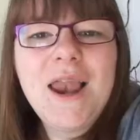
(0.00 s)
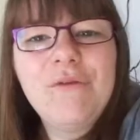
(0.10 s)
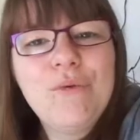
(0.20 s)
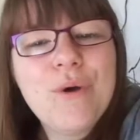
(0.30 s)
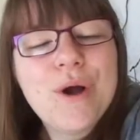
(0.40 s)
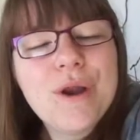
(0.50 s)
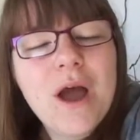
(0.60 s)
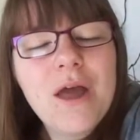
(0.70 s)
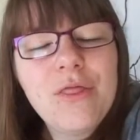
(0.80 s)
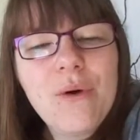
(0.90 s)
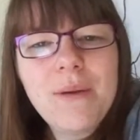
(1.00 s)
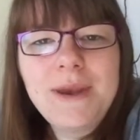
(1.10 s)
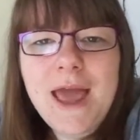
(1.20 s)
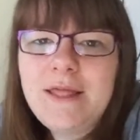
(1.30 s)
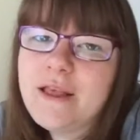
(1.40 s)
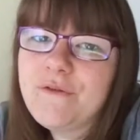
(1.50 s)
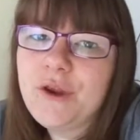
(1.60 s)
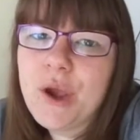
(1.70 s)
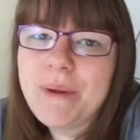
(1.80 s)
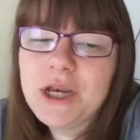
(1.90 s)
everyone, I thought I would end this
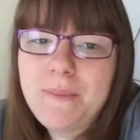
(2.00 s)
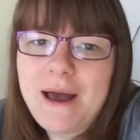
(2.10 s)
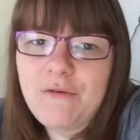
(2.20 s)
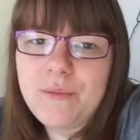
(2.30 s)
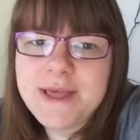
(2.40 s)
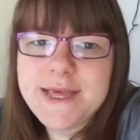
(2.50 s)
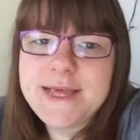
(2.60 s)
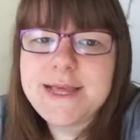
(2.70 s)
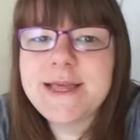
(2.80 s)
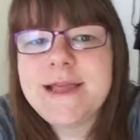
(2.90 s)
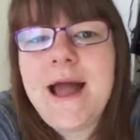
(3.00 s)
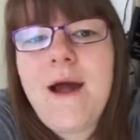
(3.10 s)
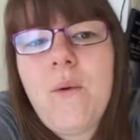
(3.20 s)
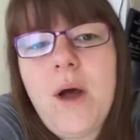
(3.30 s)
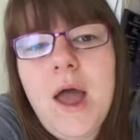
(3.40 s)
video. I'm actually back for my sister's now.